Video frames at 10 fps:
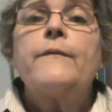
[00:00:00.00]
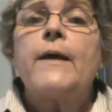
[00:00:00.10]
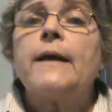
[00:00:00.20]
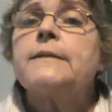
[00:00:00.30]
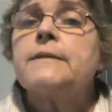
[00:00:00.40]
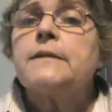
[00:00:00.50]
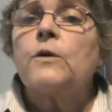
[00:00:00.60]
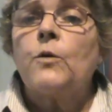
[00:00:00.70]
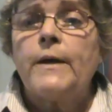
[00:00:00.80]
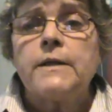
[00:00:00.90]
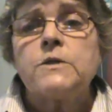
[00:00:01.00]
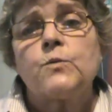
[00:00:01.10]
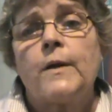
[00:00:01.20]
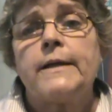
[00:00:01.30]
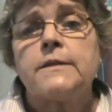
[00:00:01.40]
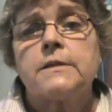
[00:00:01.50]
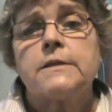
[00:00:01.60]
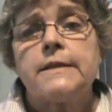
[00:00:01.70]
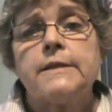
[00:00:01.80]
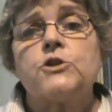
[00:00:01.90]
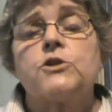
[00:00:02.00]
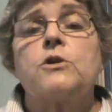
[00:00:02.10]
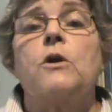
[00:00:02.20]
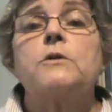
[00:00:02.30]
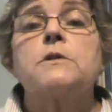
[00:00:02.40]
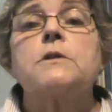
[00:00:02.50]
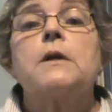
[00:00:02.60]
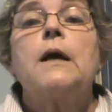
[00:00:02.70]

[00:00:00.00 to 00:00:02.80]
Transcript: That is the quickest way to teach dogs